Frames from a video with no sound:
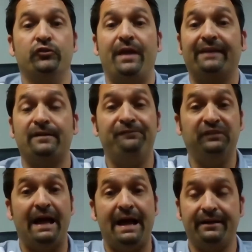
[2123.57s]
So that's a
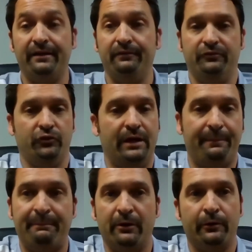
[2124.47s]
flag. So yeah,
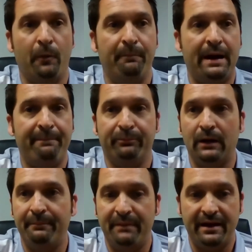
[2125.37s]
I'm going to go bop
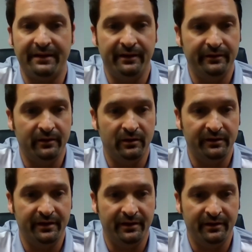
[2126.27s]
right back in here
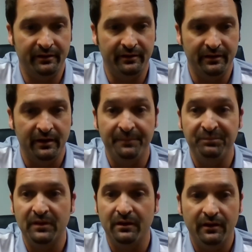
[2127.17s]
again.
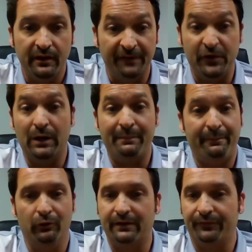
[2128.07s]
And if you want to
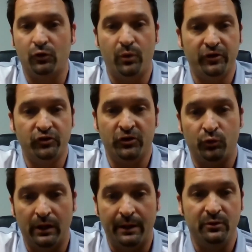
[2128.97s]
maybe look at the
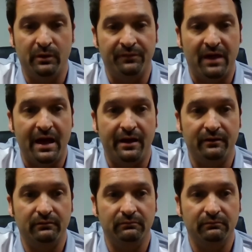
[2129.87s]
questions while I'm doing that.